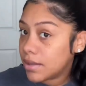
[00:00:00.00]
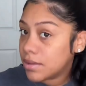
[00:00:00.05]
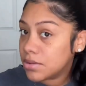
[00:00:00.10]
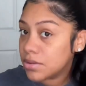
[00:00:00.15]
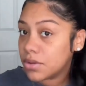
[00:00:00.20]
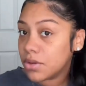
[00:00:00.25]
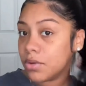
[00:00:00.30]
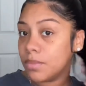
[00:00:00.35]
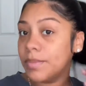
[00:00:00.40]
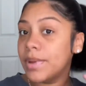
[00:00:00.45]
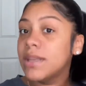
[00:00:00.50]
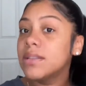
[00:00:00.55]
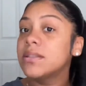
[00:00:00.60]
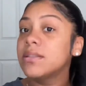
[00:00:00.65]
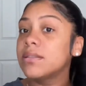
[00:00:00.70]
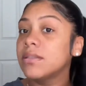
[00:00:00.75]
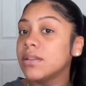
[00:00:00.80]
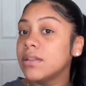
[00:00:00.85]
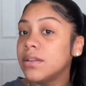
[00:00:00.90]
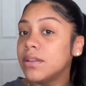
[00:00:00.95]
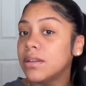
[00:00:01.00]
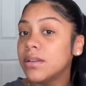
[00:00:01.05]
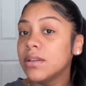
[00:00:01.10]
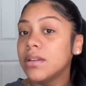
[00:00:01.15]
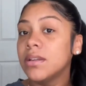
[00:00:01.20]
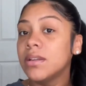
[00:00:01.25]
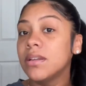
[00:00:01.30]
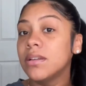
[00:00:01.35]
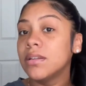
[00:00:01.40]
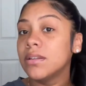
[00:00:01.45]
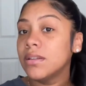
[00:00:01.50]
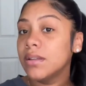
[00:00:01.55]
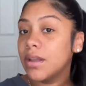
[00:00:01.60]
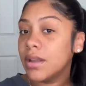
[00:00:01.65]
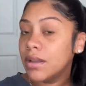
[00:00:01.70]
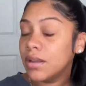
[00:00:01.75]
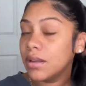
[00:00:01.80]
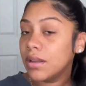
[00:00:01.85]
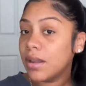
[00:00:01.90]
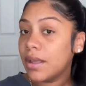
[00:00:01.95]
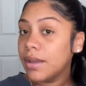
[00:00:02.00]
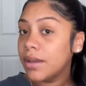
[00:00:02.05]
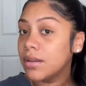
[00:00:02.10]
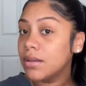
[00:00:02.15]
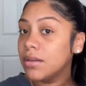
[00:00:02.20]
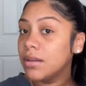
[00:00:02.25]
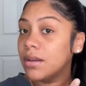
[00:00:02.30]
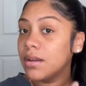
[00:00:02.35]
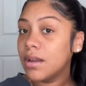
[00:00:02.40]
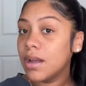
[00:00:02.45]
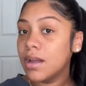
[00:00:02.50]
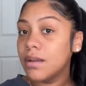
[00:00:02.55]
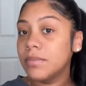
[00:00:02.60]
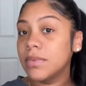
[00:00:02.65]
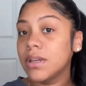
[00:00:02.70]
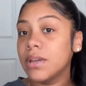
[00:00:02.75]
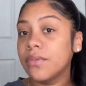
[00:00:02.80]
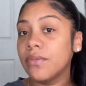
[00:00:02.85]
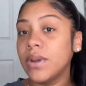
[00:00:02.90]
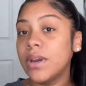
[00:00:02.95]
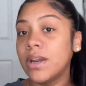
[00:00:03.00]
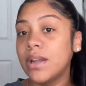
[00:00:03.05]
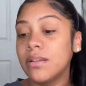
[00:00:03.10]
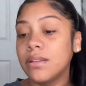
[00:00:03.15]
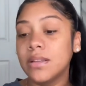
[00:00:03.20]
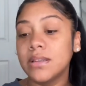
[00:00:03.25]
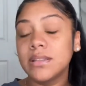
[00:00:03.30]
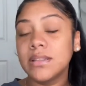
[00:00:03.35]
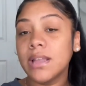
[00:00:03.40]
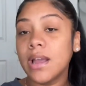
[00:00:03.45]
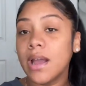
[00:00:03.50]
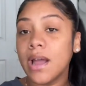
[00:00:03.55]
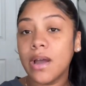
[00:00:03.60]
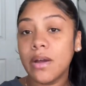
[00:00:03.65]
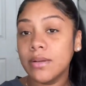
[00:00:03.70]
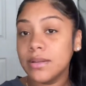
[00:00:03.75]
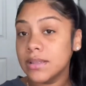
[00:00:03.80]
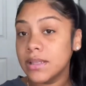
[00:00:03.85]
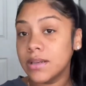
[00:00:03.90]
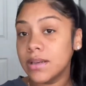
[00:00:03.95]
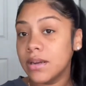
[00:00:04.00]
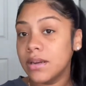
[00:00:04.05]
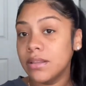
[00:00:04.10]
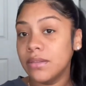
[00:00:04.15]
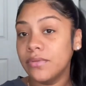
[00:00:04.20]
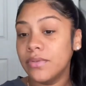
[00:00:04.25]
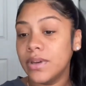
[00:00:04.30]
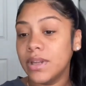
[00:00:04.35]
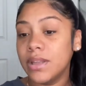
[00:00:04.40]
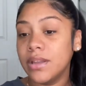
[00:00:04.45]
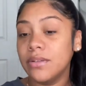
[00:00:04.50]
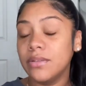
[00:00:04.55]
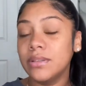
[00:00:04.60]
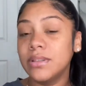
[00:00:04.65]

So basically like how I'm looking right now, that's not how I was looking in the video.